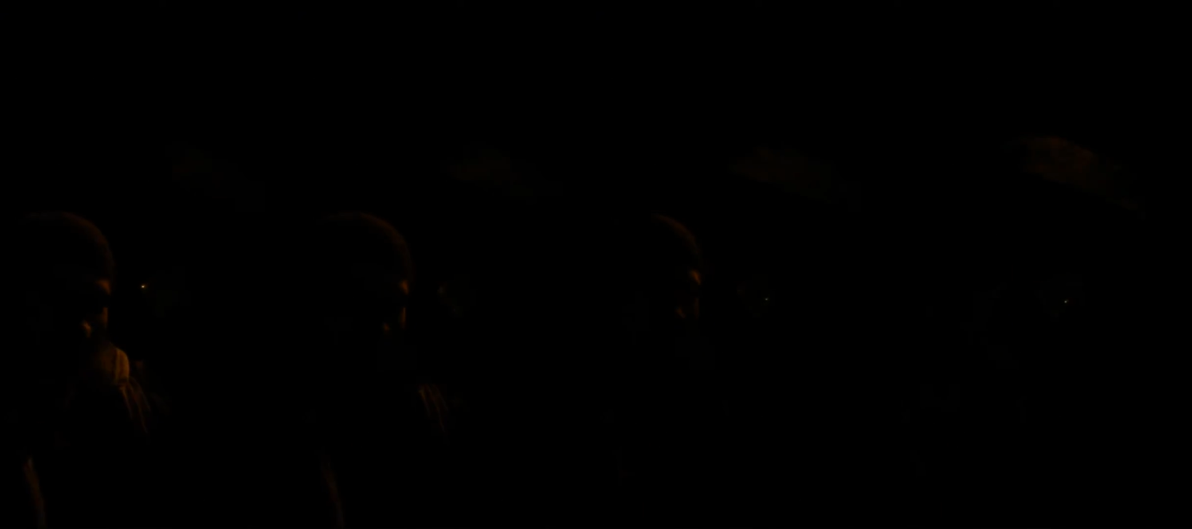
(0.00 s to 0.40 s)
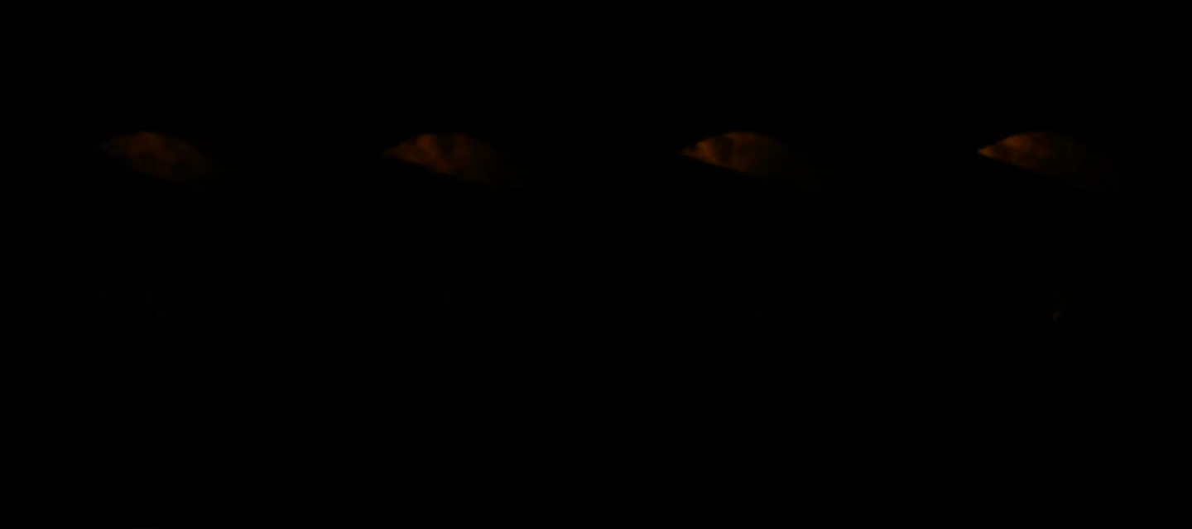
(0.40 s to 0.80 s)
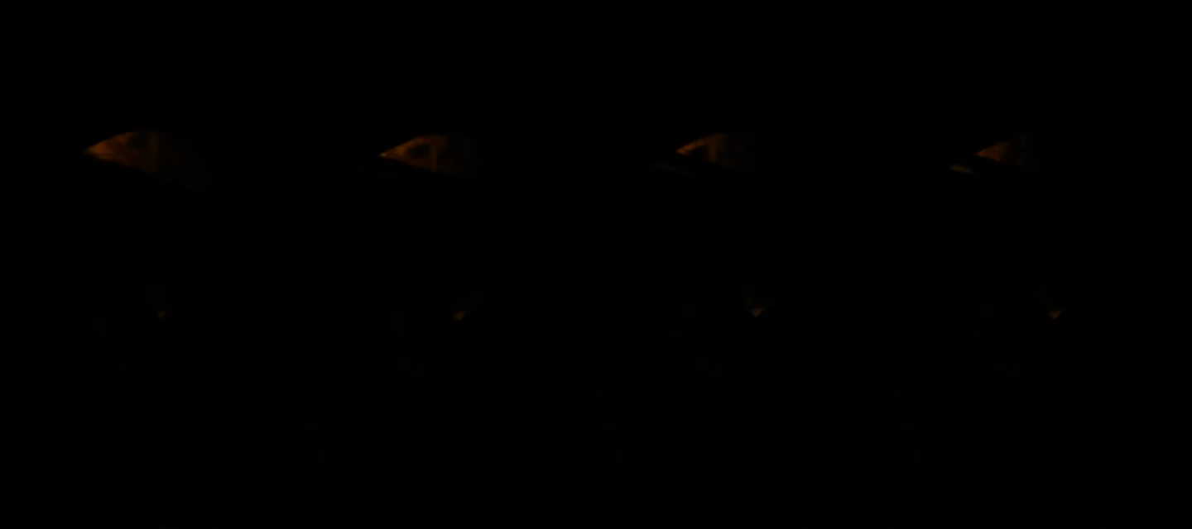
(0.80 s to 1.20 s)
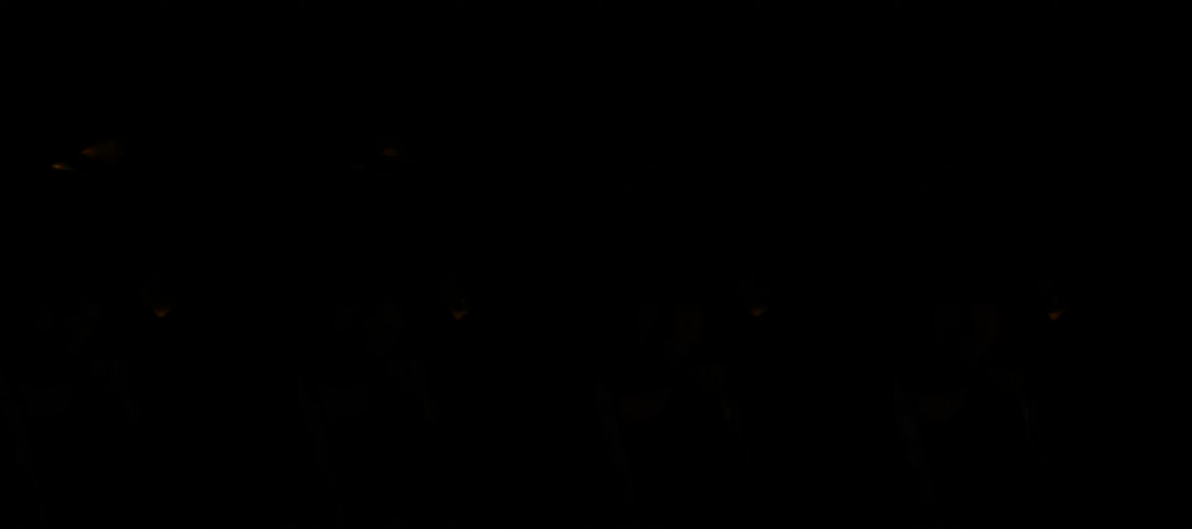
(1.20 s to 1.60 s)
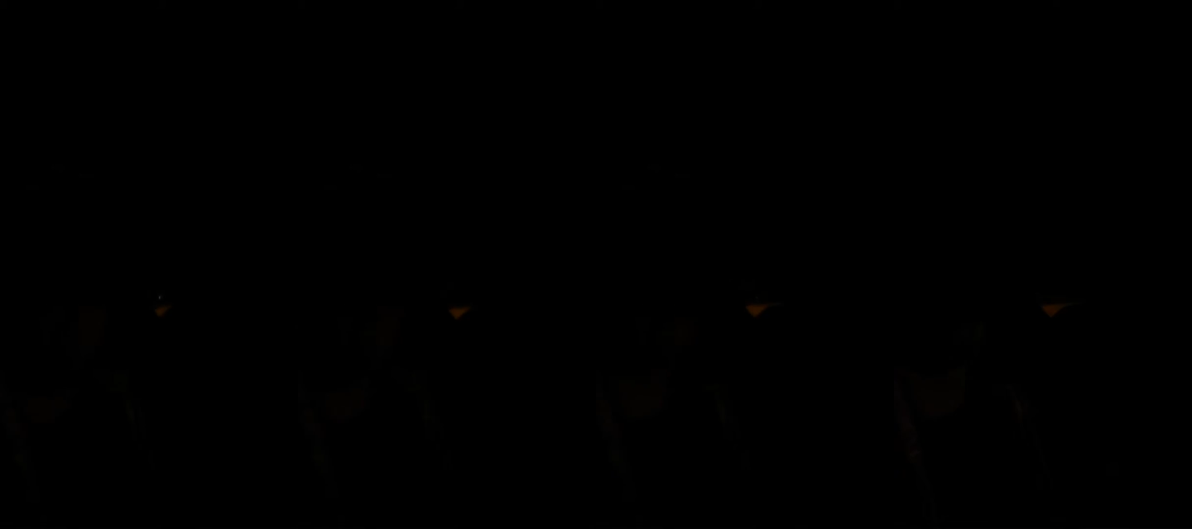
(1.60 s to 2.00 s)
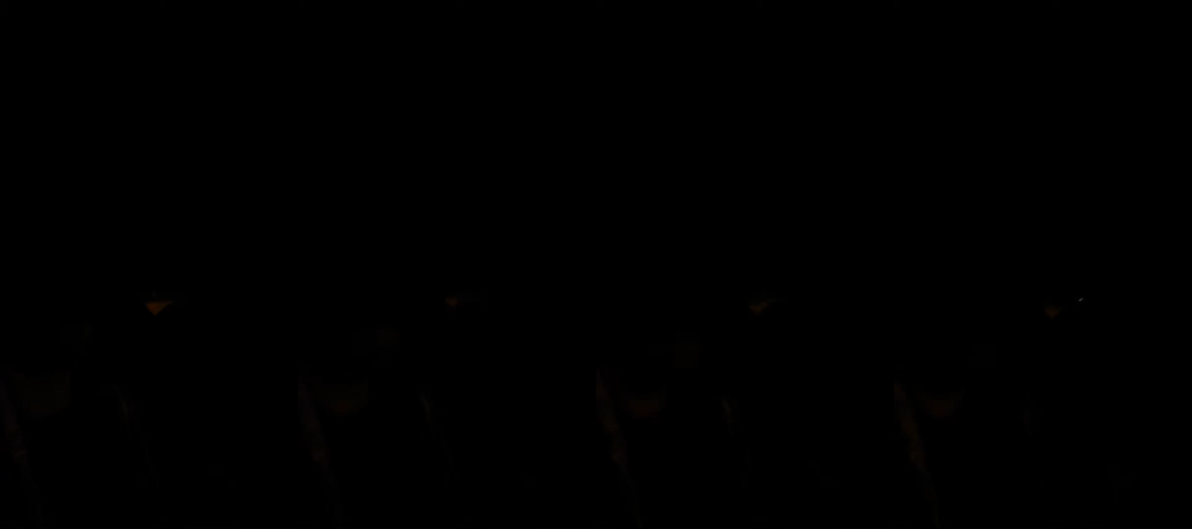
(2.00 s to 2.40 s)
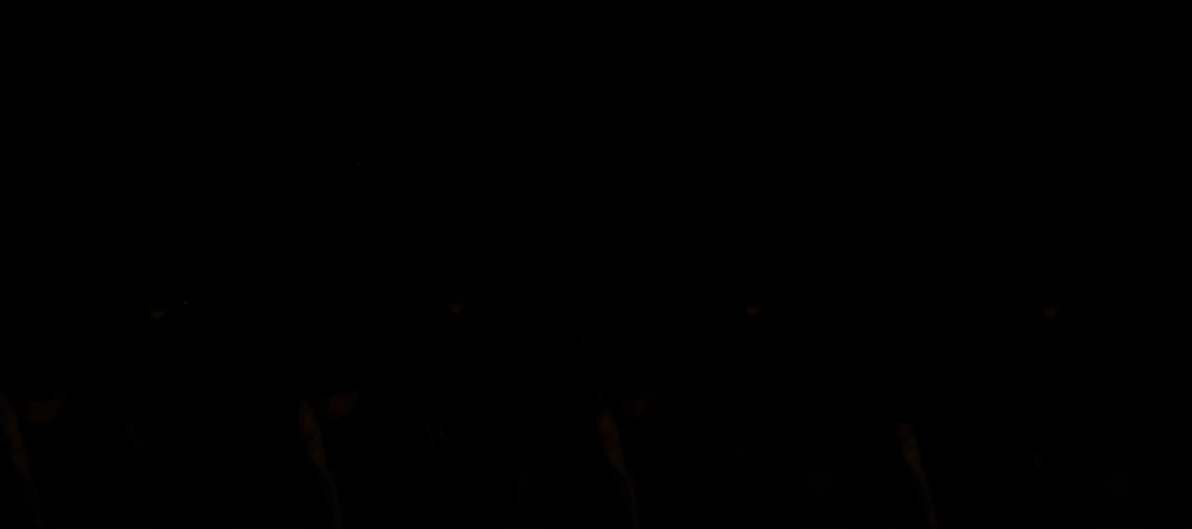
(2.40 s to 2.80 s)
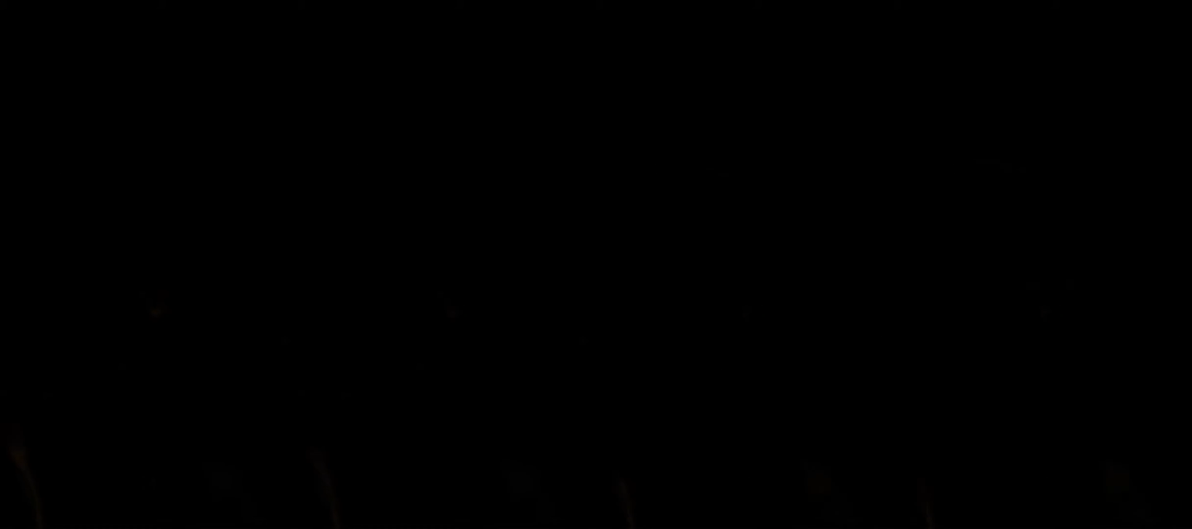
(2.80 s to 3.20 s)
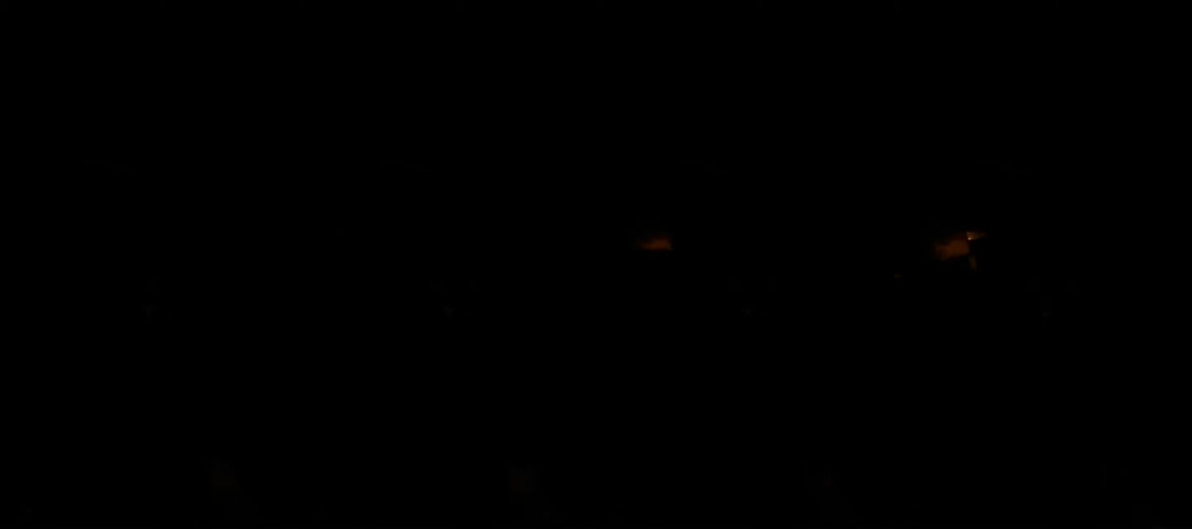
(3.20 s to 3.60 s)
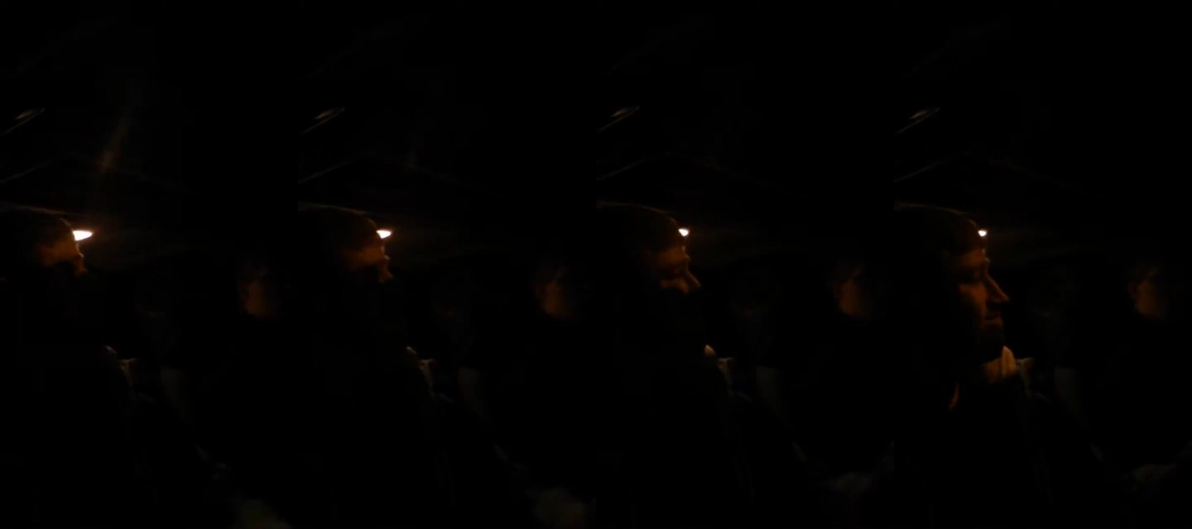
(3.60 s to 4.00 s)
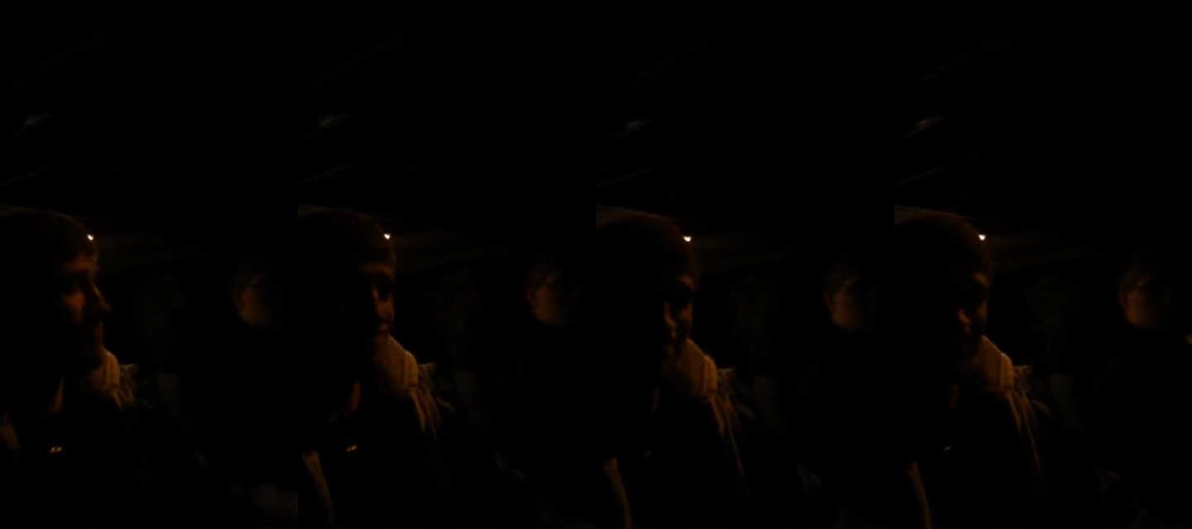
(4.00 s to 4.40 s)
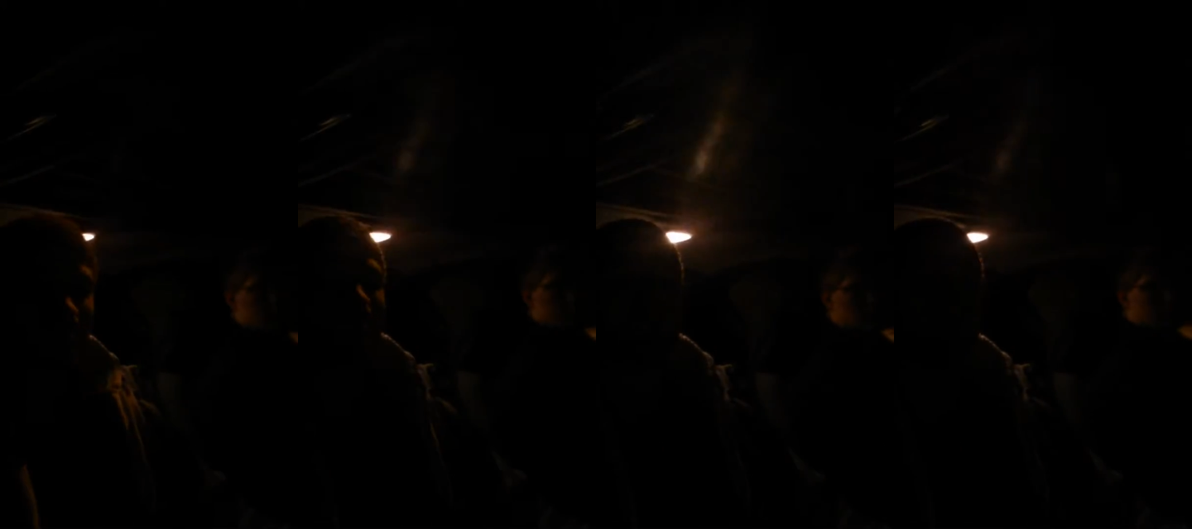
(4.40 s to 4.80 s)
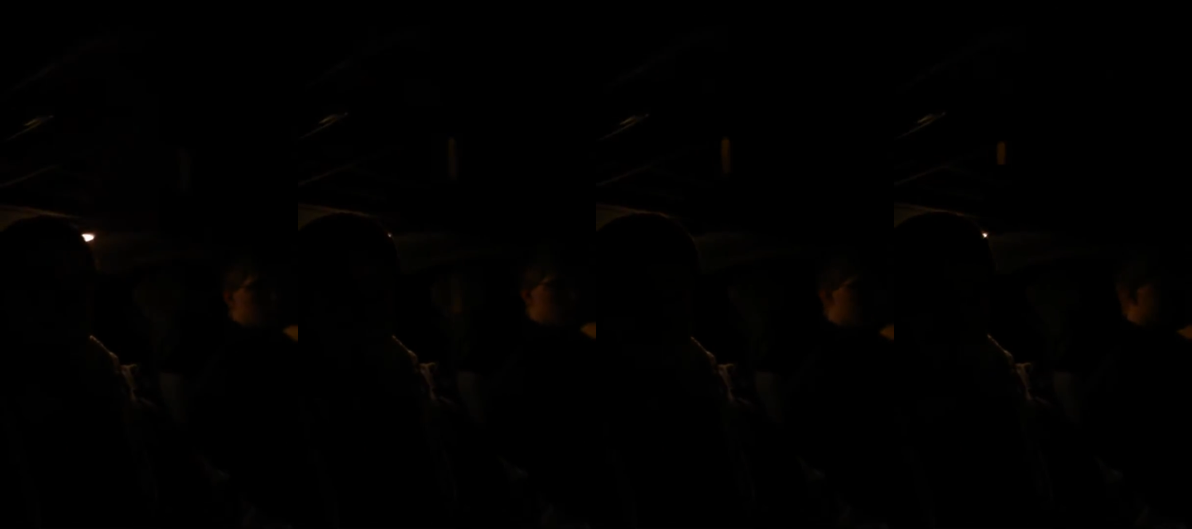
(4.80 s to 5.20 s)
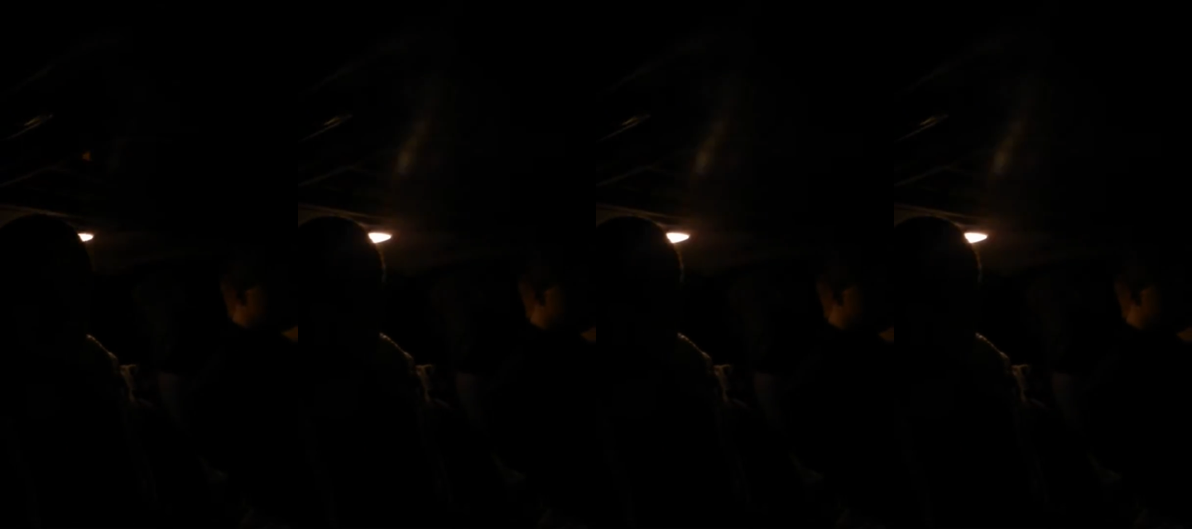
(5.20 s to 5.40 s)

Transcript: No face is visible, so there are no lips to read.